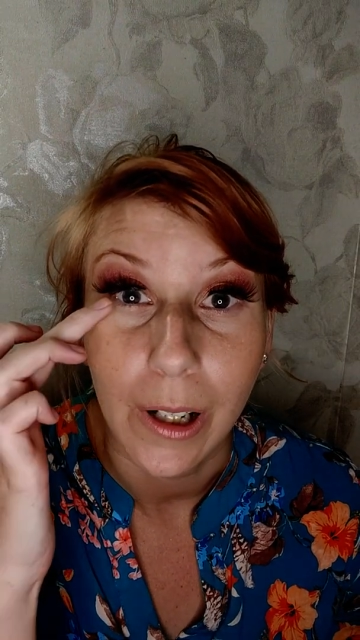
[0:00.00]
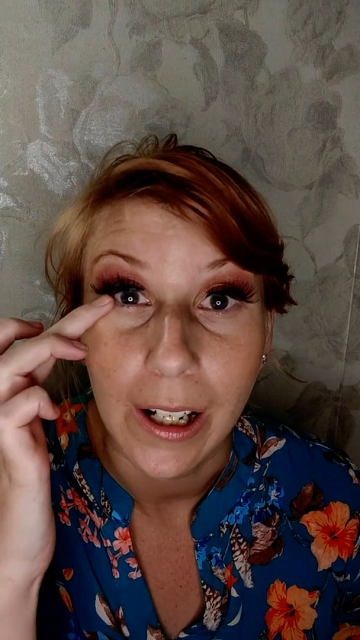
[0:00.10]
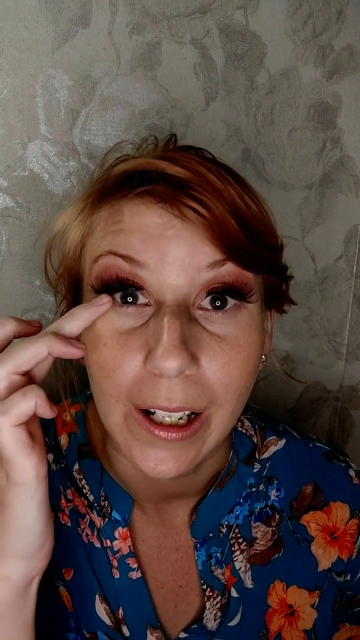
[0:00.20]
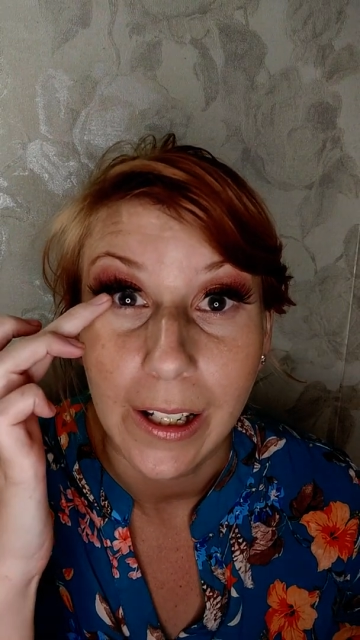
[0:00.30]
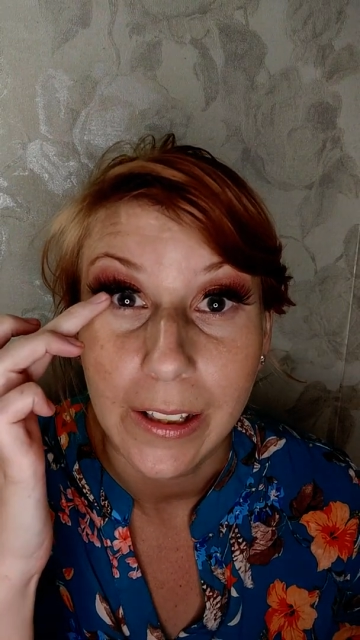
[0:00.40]

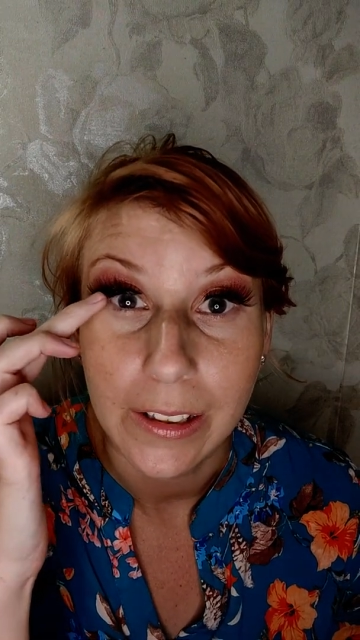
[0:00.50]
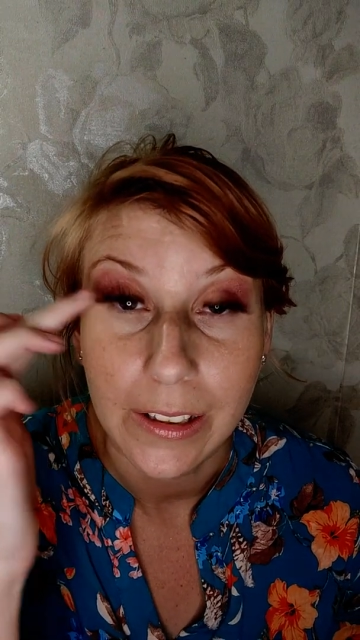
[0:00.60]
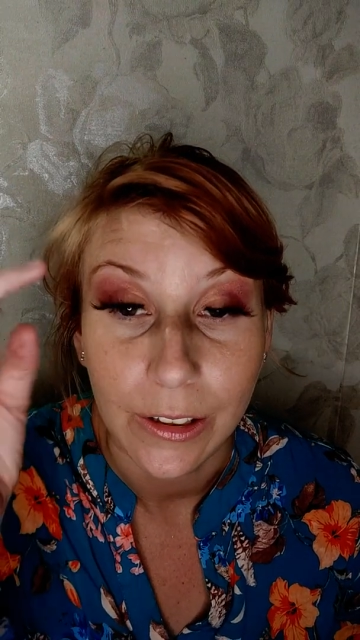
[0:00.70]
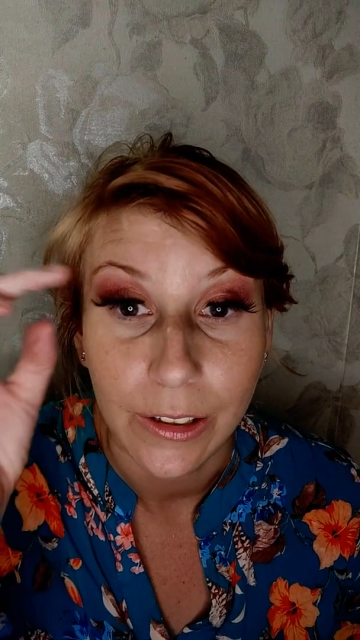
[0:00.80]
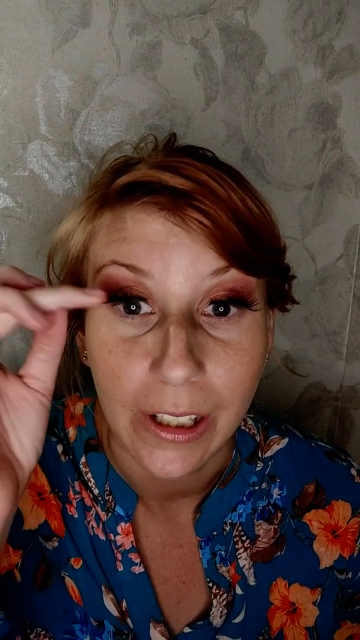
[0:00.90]

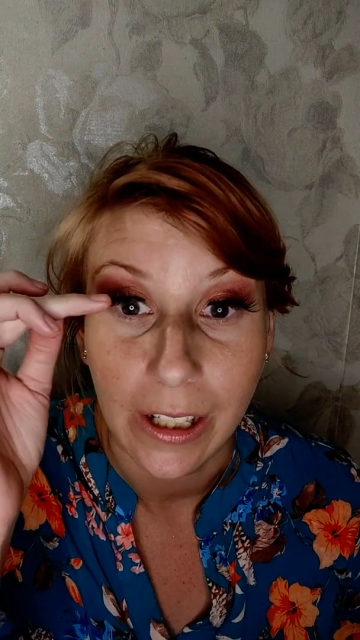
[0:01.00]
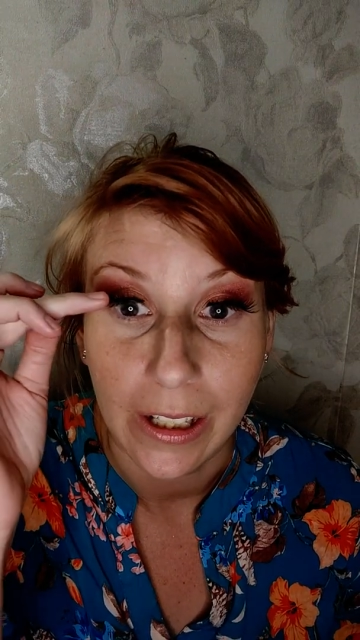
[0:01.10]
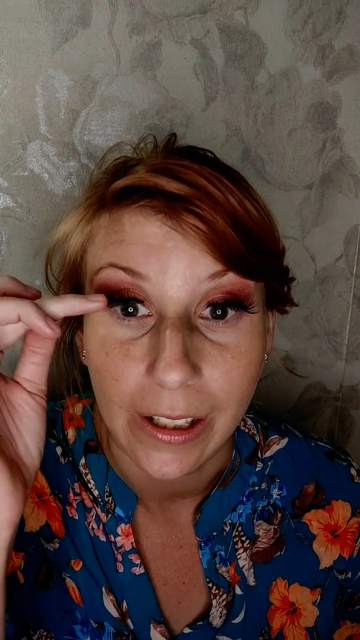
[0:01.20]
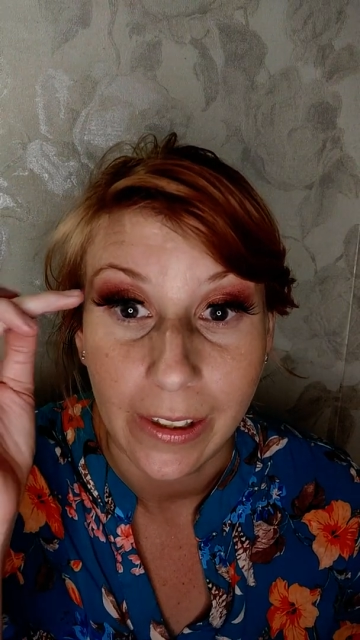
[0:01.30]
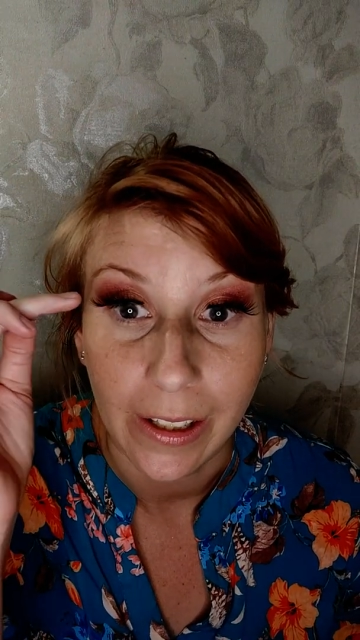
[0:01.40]
eyelashes looking
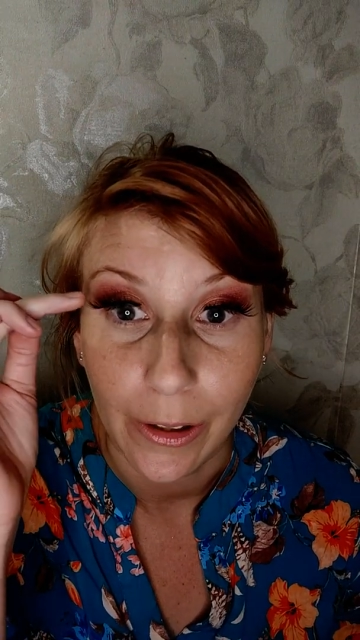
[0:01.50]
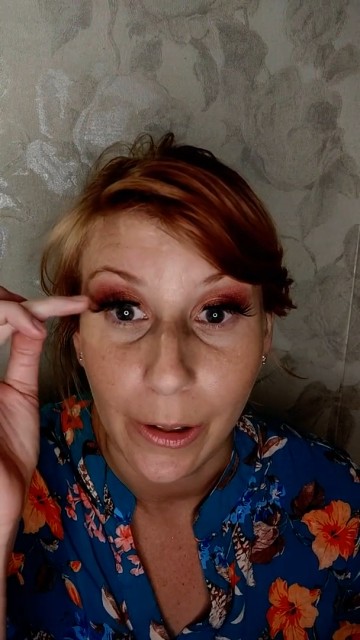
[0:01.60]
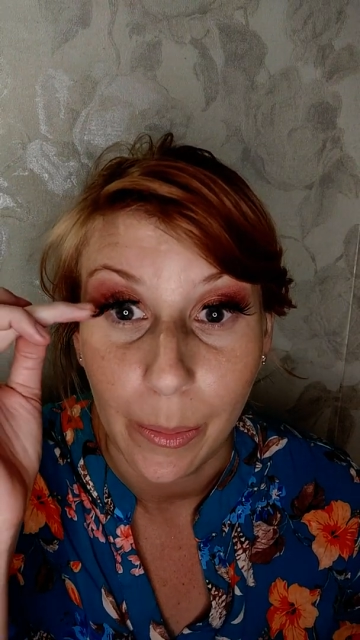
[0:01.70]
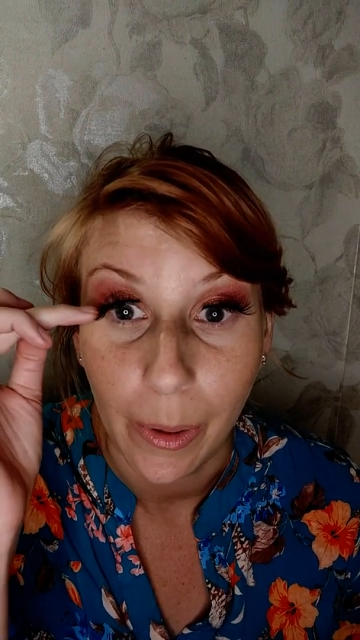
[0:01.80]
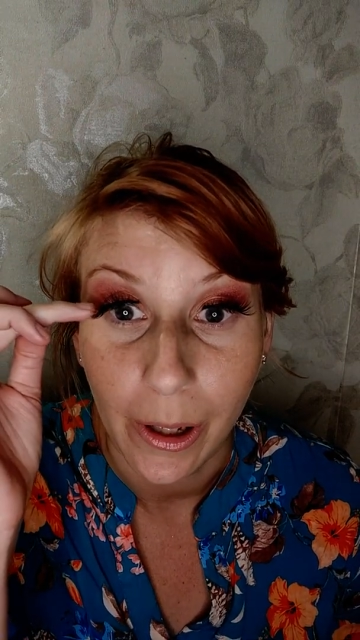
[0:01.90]
like they
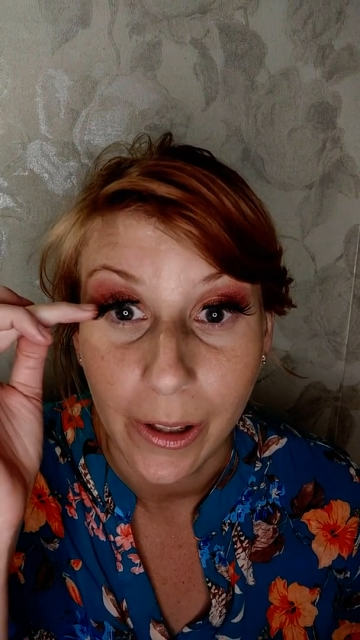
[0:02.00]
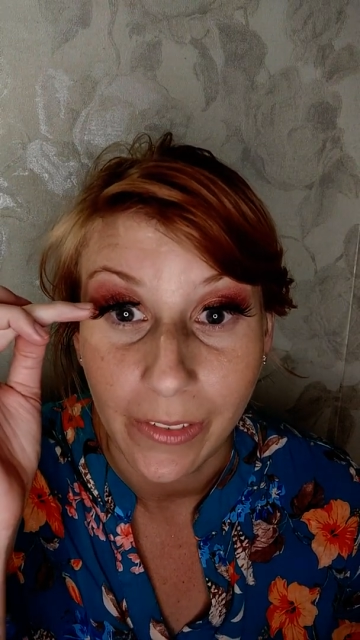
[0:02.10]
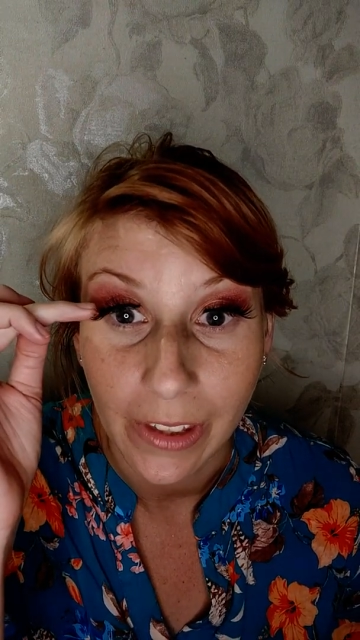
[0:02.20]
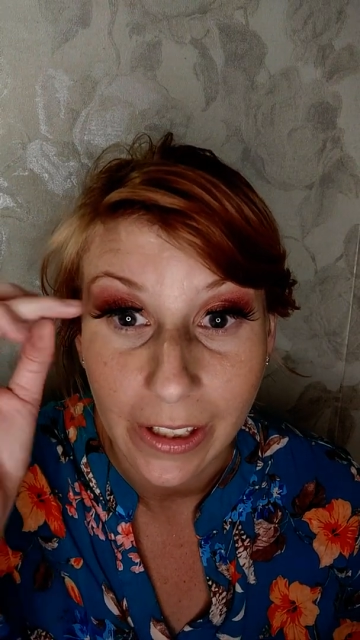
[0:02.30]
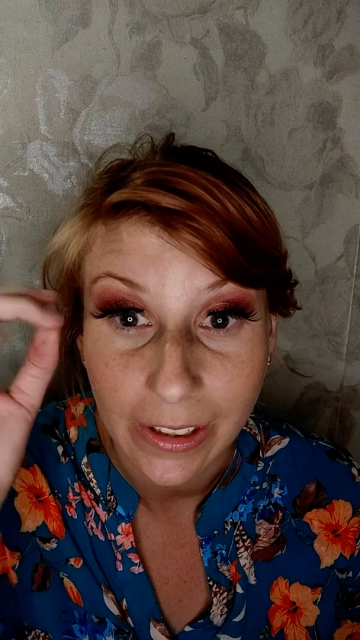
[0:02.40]
are a part
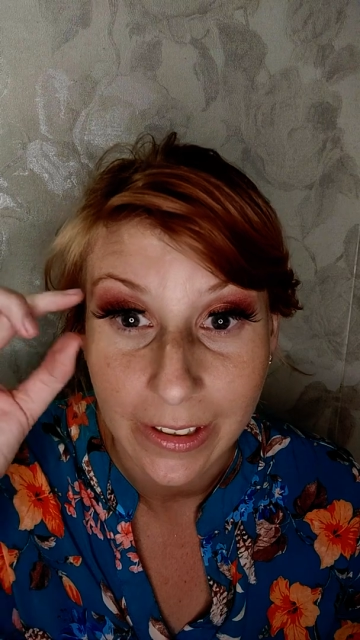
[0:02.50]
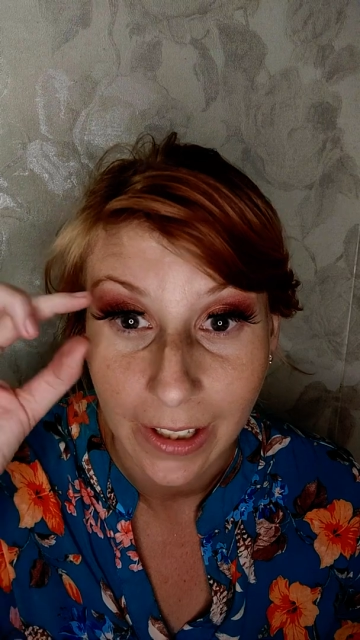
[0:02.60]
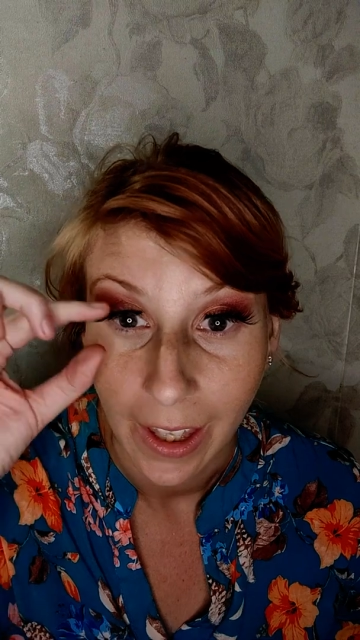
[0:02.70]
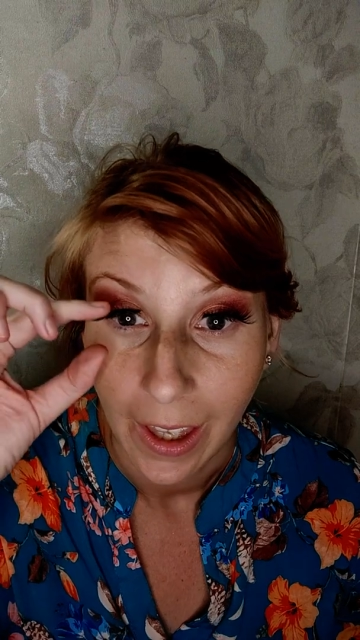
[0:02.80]
of these.